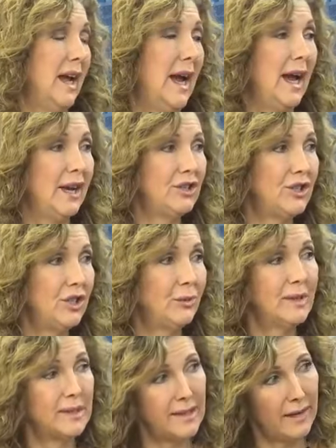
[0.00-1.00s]
and she
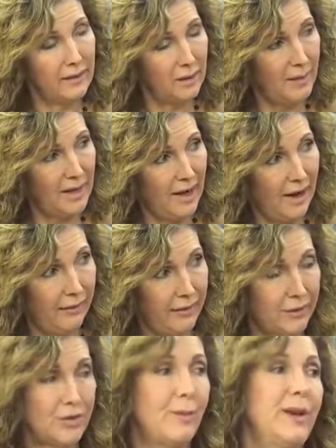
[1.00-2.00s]
was telling me how
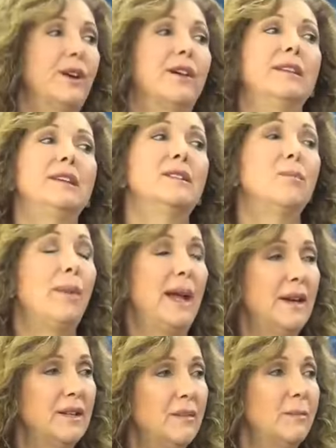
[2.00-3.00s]
there's been all these
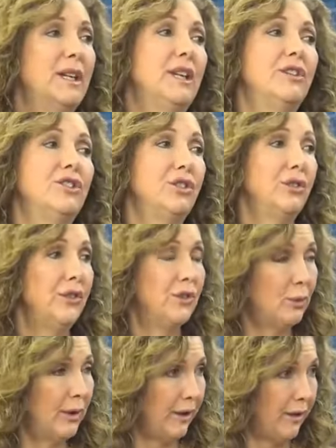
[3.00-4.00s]
abandonment issues
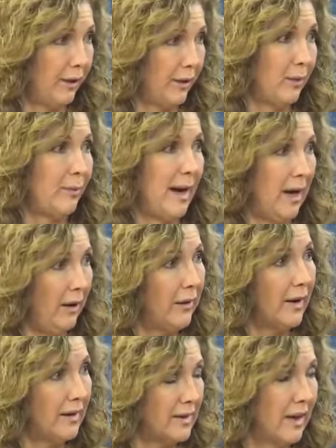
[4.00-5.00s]
with her
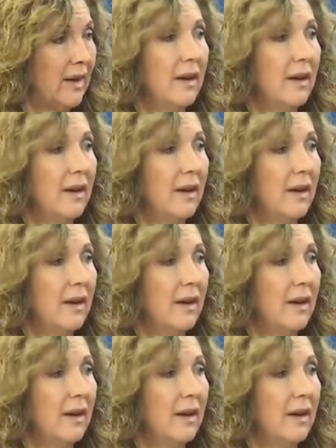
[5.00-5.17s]
parent